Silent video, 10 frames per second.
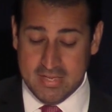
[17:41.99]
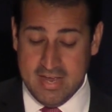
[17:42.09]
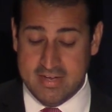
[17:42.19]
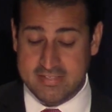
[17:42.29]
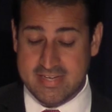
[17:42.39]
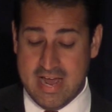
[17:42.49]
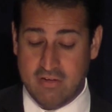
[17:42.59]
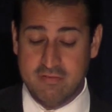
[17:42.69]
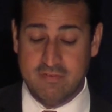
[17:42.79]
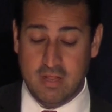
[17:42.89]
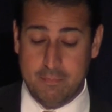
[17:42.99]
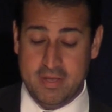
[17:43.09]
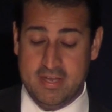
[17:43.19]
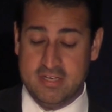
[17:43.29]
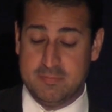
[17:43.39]
and is now
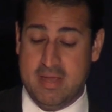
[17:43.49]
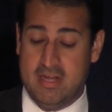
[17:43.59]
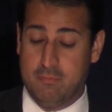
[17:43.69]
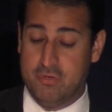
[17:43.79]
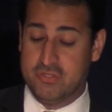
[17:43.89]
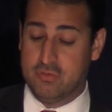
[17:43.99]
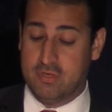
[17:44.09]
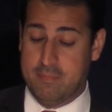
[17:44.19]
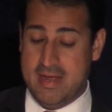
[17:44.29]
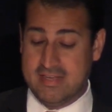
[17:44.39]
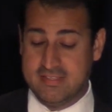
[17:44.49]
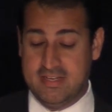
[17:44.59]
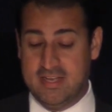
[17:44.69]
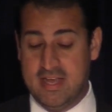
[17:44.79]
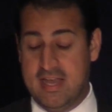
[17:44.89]
developing and expanding preschool
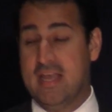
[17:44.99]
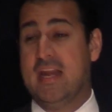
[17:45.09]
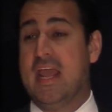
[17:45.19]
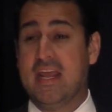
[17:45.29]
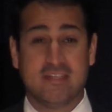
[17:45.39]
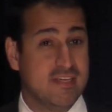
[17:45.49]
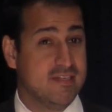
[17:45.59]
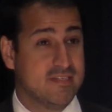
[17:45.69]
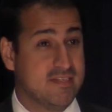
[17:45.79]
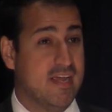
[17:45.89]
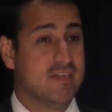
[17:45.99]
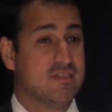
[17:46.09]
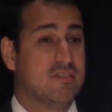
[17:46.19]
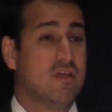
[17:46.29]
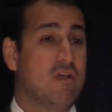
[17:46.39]
capacity in 18
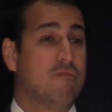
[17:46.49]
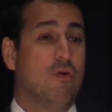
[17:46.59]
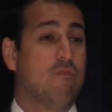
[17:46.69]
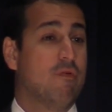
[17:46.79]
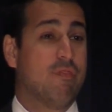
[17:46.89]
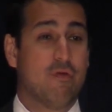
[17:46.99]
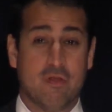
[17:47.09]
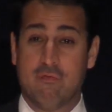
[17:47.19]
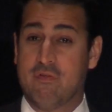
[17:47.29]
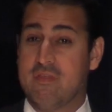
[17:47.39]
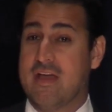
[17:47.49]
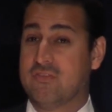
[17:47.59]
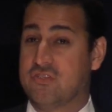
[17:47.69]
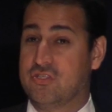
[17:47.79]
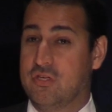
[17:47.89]
states for over
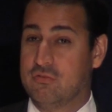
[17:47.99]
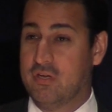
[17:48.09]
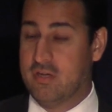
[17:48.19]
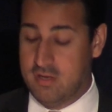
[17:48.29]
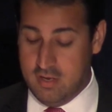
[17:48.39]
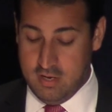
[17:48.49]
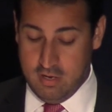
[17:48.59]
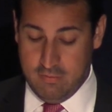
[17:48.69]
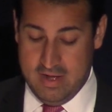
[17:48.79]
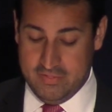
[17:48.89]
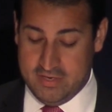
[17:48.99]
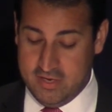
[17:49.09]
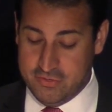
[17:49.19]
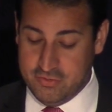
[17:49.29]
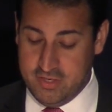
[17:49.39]
33,000 children around the
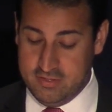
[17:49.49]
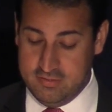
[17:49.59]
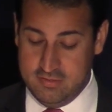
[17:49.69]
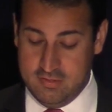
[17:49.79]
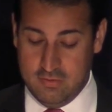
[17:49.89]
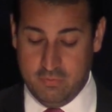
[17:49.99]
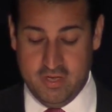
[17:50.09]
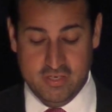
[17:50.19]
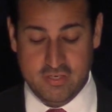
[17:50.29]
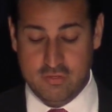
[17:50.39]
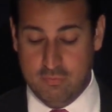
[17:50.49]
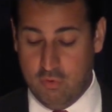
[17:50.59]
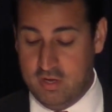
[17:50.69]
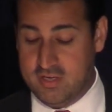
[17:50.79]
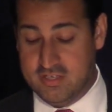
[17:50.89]
country. We need to do
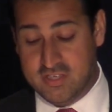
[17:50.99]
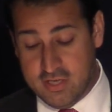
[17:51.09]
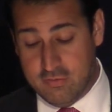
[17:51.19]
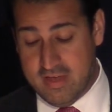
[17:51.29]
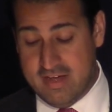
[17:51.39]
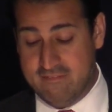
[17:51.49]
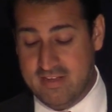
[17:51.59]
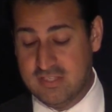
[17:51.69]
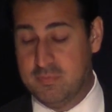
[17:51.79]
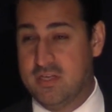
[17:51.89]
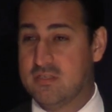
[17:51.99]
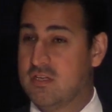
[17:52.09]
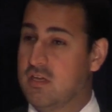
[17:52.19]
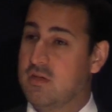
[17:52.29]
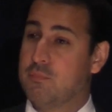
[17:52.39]
more to continue that investment,
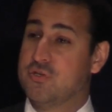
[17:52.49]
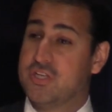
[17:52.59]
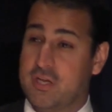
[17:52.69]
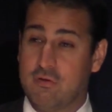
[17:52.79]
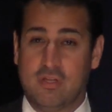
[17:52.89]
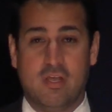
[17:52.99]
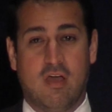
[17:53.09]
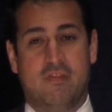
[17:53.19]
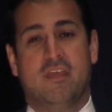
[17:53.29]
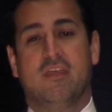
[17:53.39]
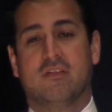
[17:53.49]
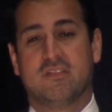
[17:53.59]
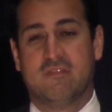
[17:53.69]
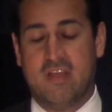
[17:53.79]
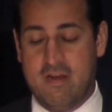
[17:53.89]
particularly on the
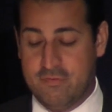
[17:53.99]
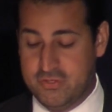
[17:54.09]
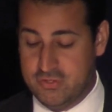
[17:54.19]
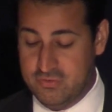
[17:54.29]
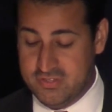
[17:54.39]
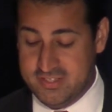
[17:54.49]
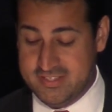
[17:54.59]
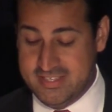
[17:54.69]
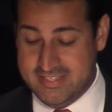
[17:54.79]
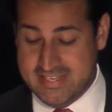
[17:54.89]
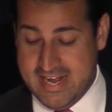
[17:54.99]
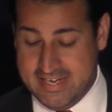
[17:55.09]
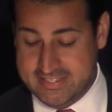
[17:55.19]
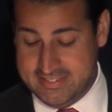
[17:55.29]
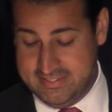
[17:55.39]
heels of the Every Student Succeeds
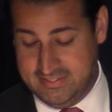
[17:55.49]
Act.